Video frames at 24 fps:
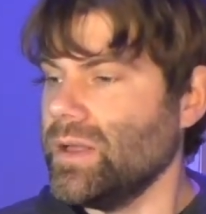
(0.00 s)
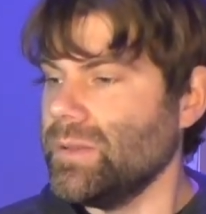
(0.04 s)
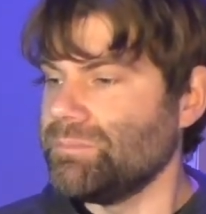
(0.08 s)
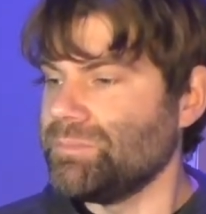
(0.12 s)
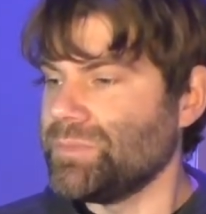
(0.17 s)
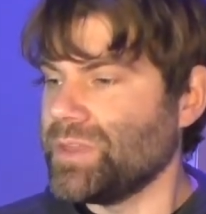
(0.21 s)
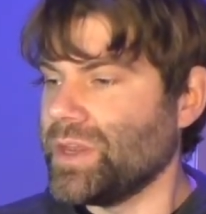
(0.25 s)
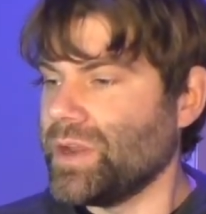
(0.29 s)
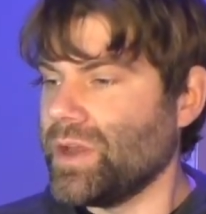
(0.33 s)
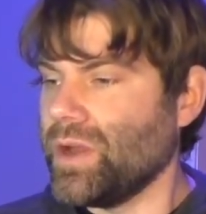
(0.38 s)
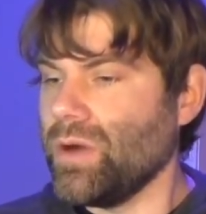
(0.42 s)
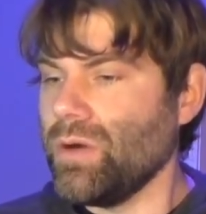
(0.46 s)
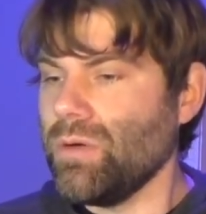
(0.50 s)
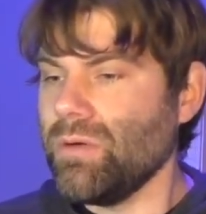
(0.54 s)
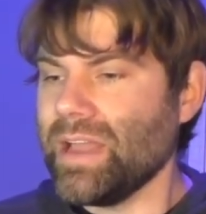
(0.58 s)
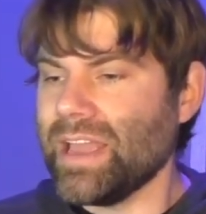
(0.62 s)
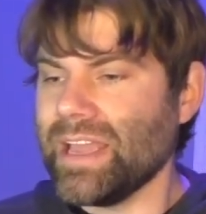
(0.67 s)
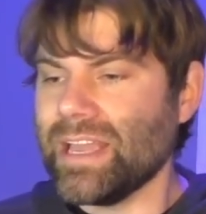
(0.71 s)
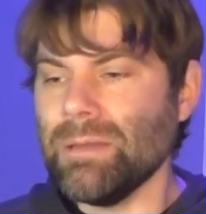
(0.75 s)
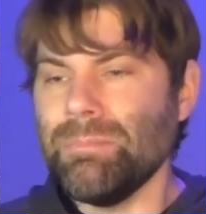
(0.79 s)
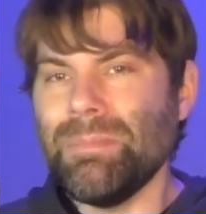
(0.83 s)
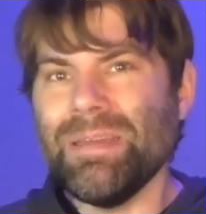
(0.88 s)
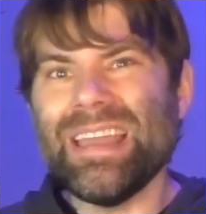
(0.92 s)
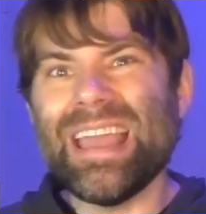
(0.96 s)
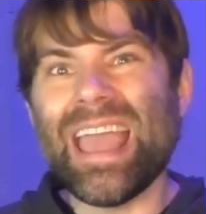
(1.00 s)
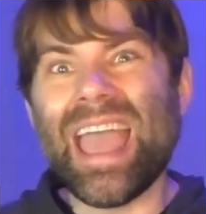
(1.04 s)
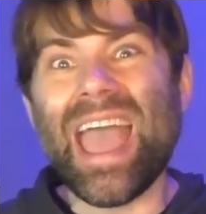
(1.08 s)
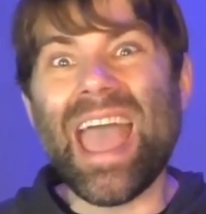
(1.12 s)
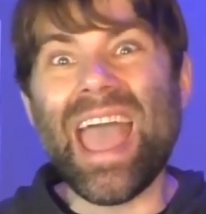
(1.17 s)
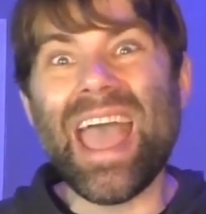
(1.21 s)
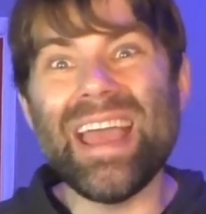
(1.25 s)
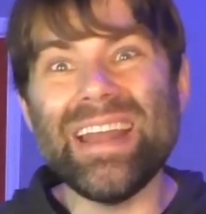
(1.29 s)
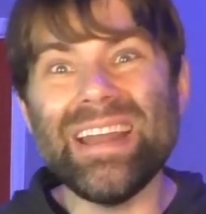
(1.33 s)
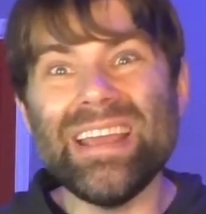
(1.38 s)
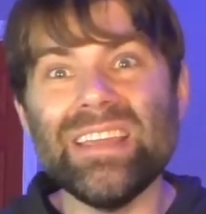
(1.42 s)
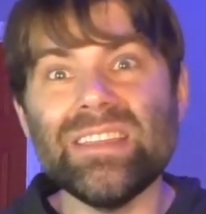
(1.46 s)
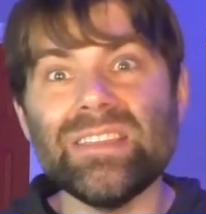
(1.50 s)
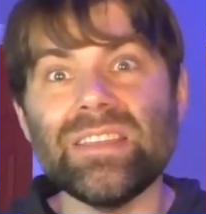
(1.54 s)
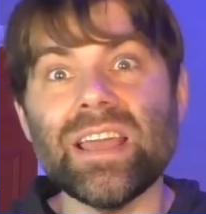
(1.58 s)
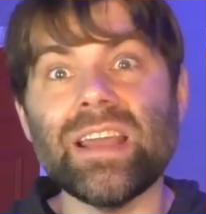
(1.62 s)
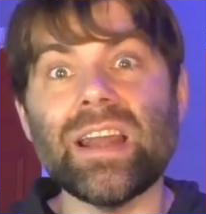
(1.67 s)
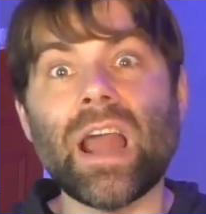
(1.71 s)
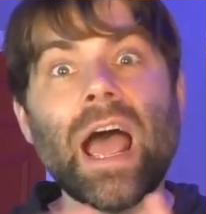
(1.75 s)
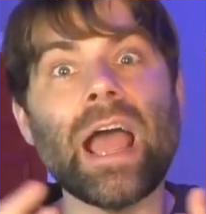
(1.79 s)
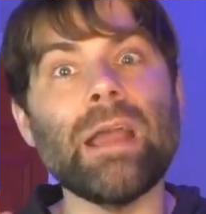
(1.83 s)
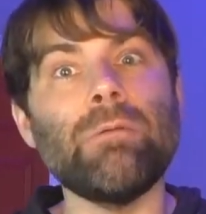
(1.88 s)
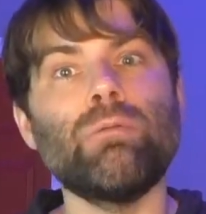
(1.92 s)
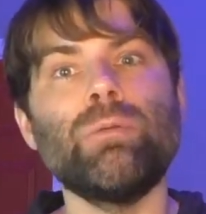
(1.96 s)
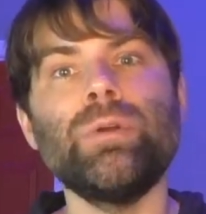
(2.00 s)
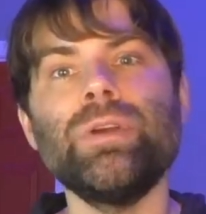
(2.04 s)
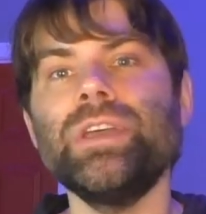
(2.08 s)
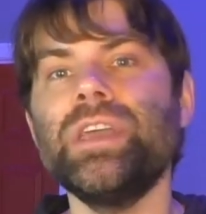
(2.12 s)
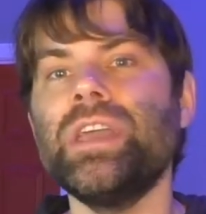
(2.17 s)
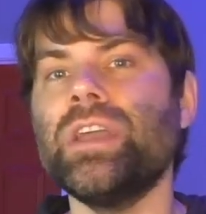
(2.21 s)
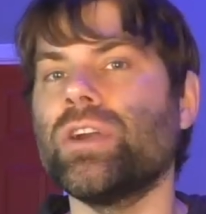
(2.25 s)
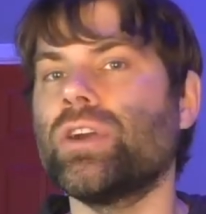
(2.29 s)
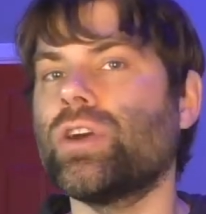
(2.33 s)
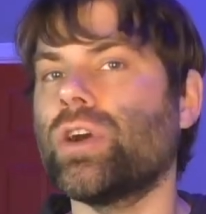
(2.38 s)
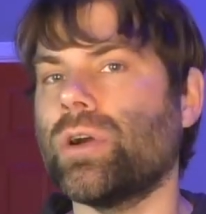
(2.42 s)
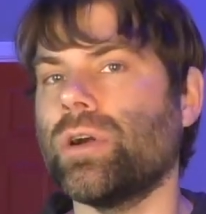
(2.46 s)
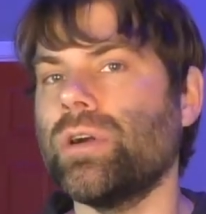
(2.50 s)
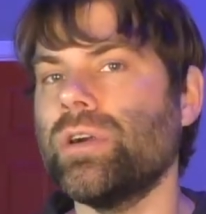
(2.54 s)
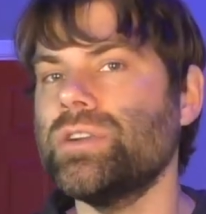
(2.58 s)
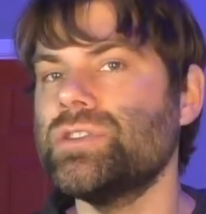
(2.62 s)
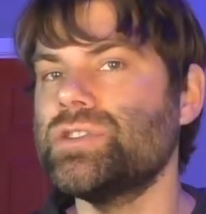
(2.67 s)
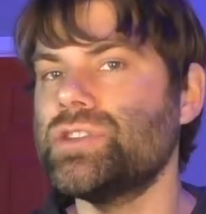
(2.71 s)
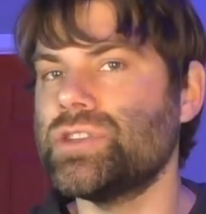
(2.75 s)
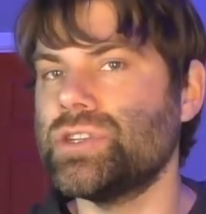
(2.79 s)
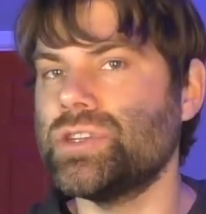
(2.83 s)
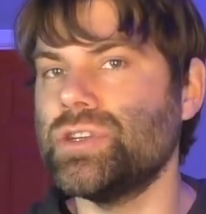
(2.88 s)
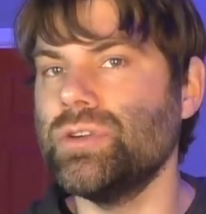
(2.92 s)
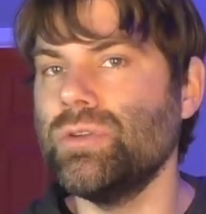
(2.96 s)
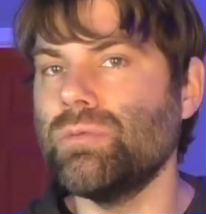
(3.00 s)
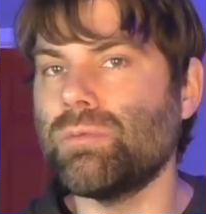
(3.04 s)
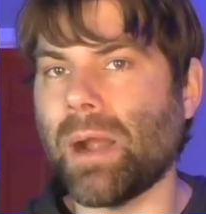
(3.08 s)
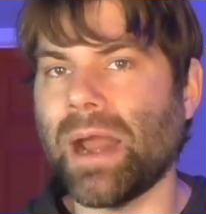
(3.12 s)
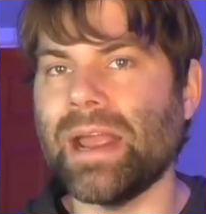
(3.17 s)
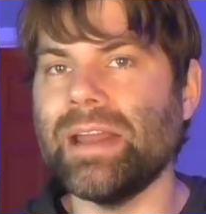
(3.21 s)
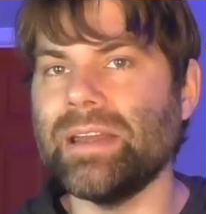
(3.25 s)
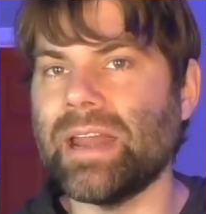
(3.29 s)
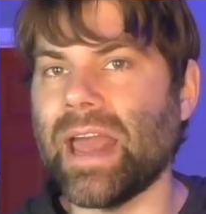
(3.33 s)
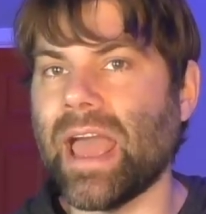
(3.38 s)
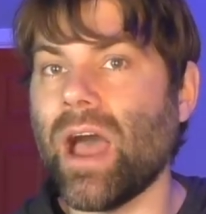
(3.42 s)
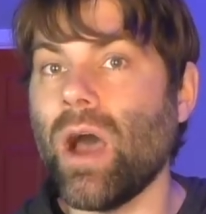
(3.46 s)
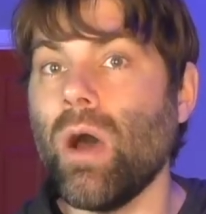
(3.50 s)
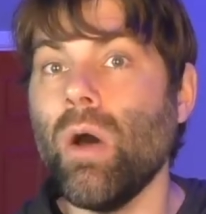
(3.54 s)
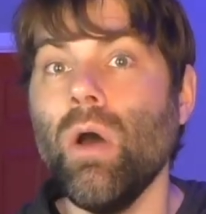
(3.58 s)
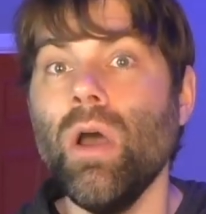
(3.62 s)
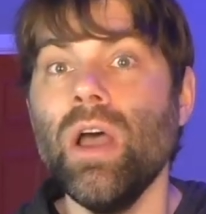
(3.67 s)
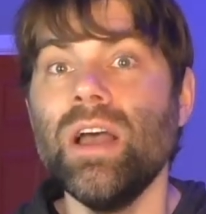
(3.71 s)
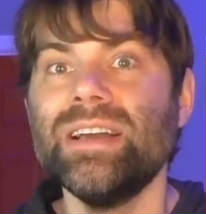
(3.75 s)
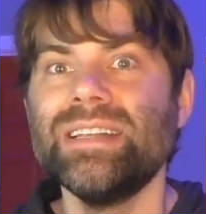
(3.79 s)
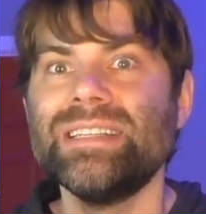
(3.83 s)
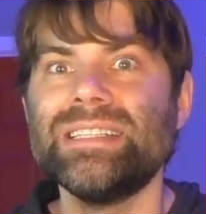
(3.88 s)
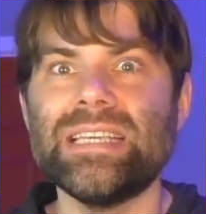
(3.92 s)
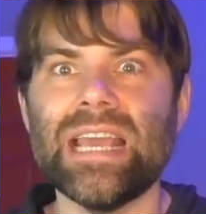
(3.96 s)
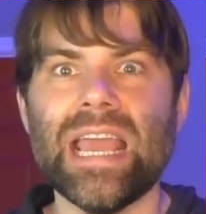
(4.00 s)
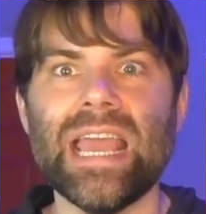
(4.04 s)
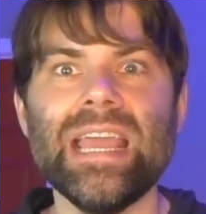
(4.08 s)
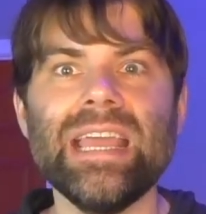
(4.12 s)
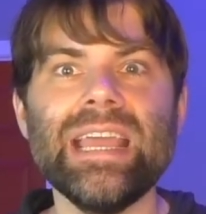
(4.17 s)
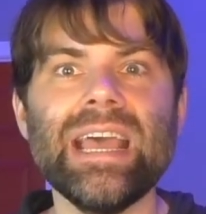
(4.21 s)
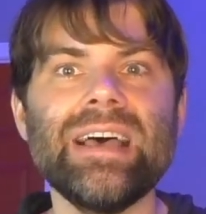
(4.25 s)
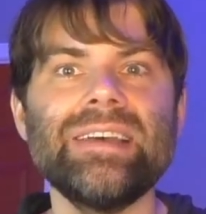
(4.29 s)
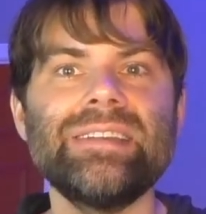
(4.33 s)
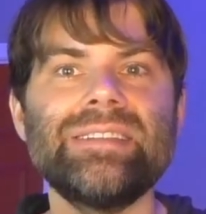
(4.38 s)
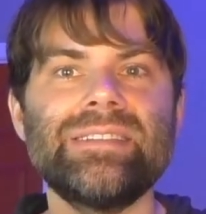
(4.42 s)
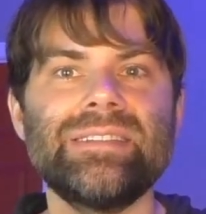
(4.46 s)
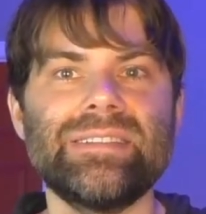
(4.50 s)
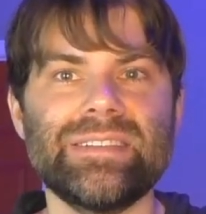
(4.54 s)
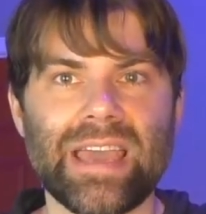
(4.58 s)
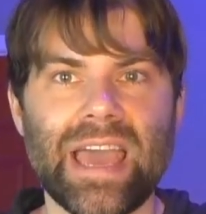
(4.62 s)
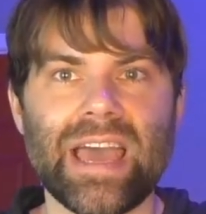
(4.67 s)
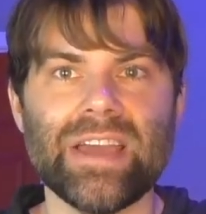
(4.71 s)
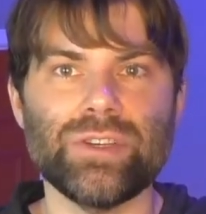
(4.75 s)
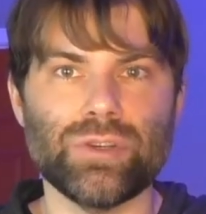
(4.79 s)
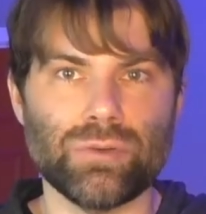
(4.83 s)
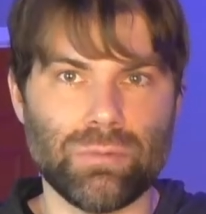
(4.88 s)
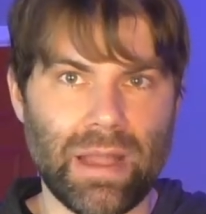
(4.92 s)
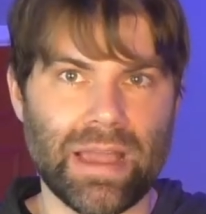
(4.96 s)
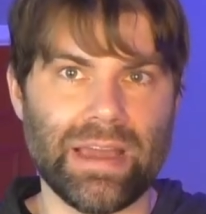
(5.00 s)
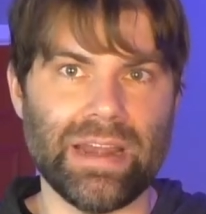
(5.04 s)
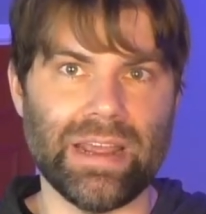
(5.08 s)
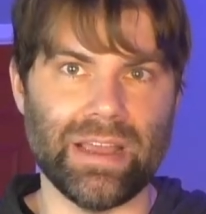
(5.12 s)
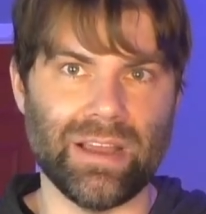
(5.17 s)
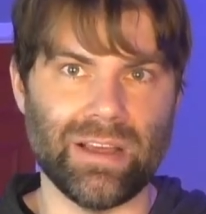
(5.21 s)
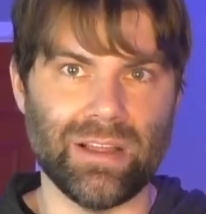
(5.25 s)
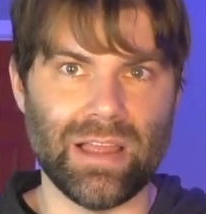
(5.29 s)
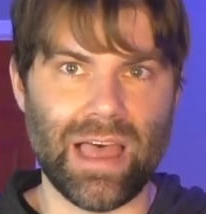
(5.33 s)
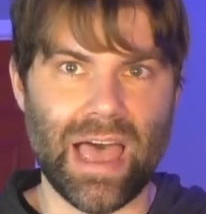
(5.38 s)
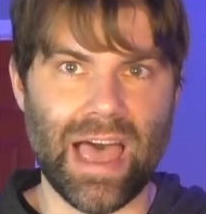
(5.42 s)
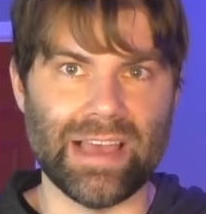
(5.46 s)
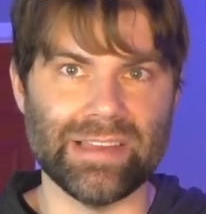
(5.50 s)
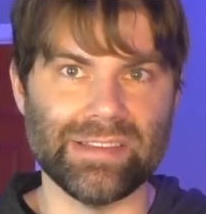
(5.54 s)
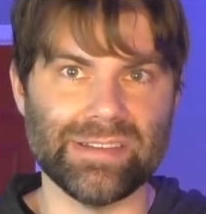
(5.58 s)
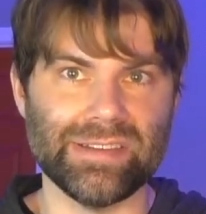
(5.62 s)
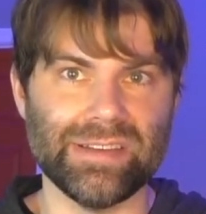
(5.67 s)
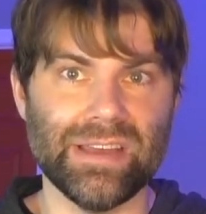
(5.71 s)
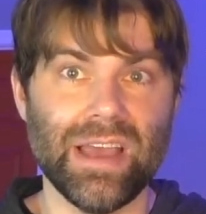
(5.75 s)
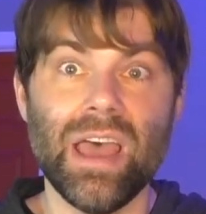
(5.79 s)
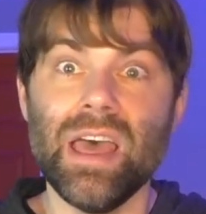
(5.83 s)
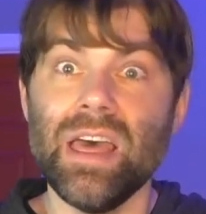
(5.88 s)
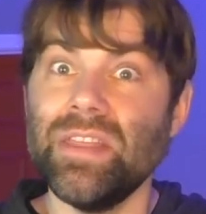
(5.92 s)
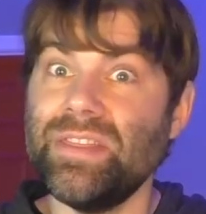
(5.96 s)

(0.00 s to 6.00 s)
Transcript: It could be anything. I really encourage to right now, take a sketch writing class.